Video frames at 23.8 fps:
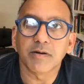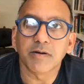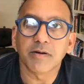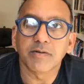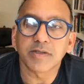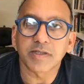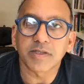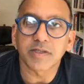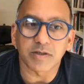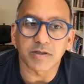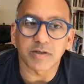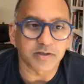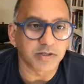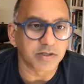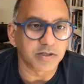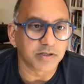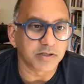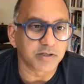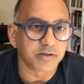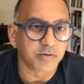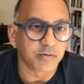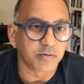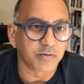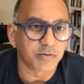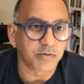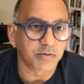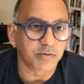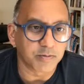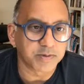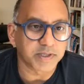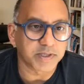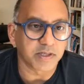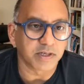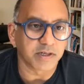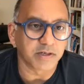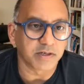sausage
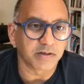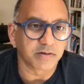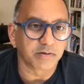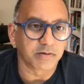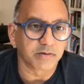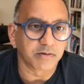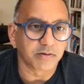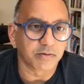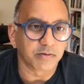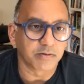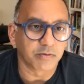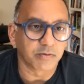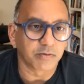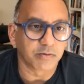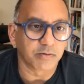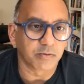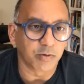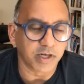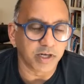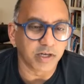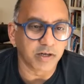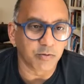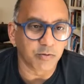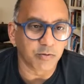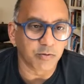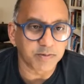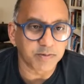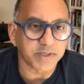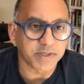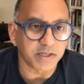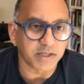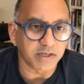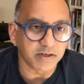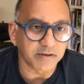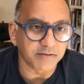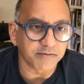website winning
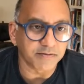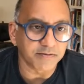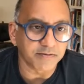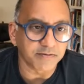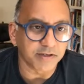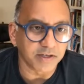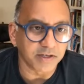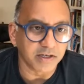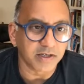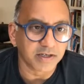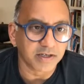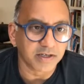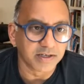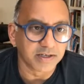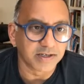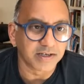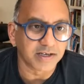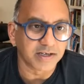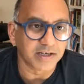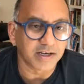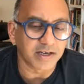website of the year,